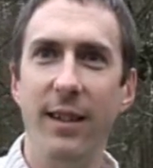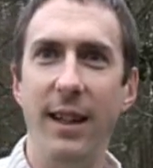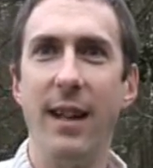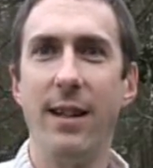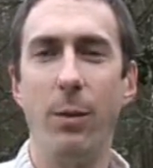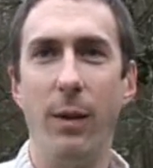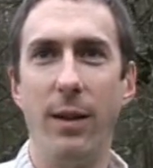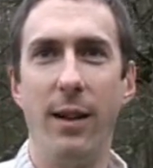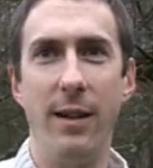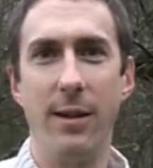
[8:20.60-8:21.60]
yes with
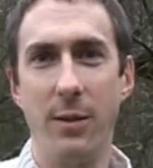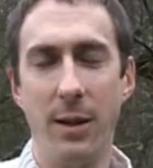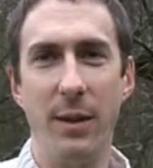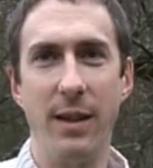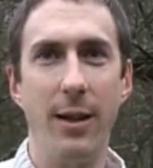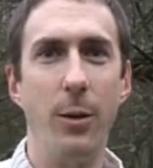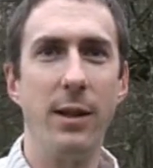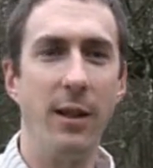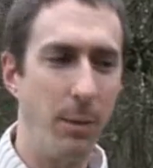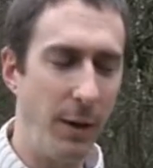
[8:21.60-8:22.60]
science or something's no with
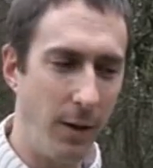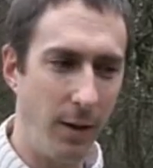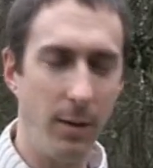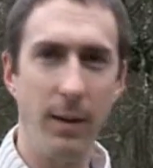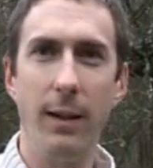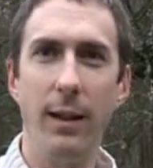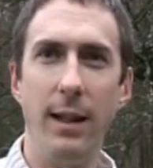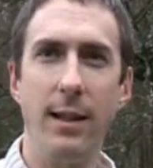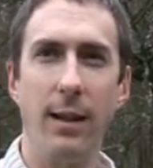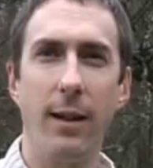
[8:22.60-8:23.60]
science, but you can,
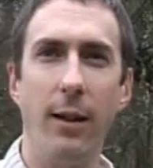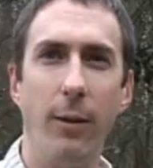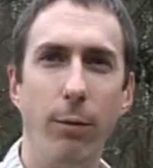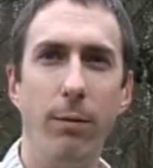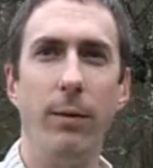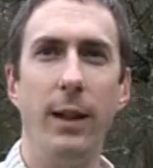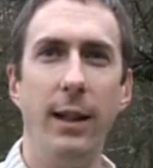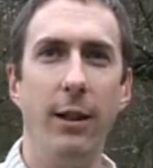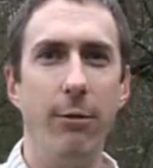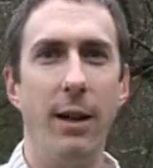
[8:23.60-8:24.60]
it's a kind of
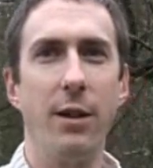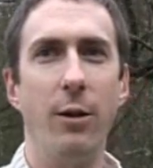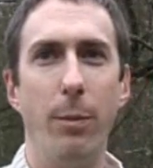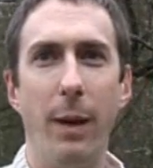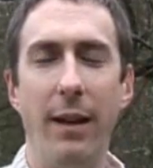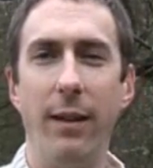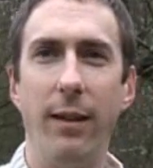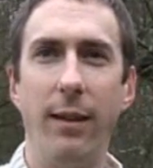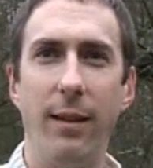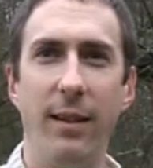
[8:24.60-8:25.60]
rational,
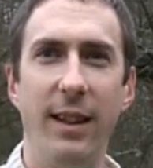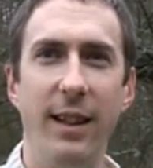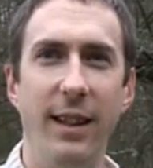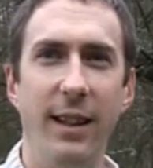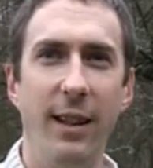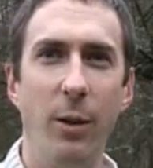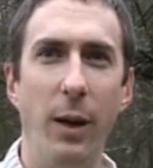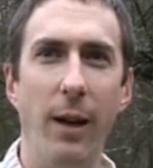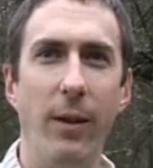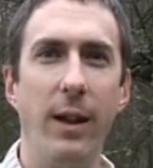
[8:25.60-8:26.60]
balanced
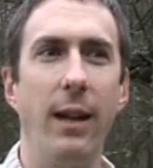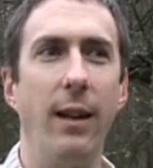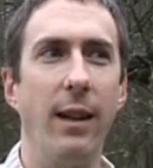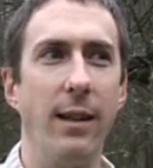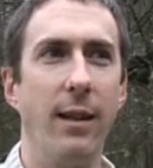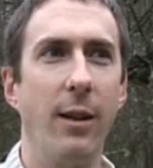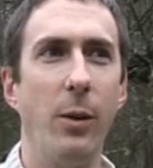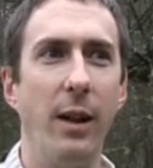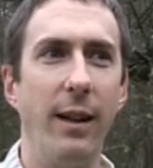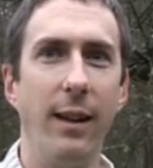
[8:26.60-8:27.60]
way of looking at things, and I
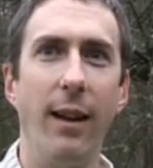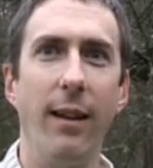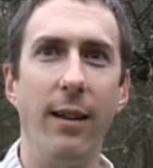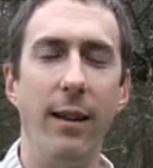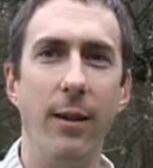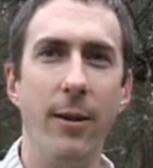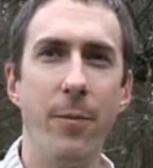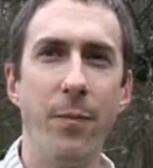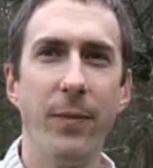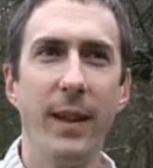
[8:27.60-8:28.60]
quite like that, that you,
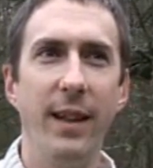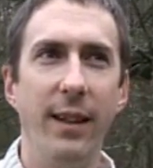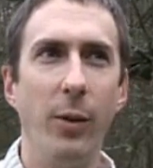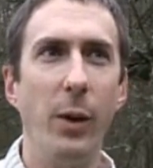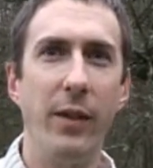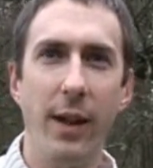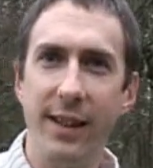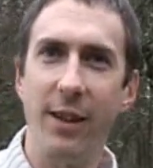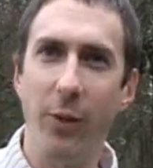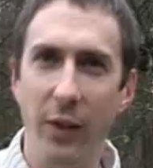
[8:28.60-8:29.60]
it's a way of
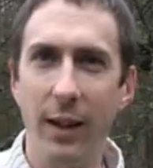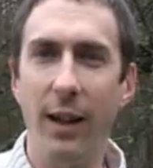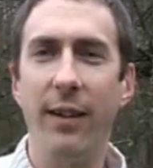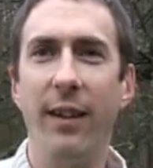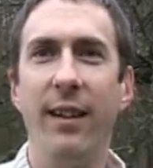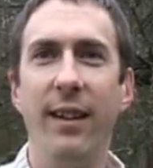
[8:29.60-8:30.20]
cutting through the clutter.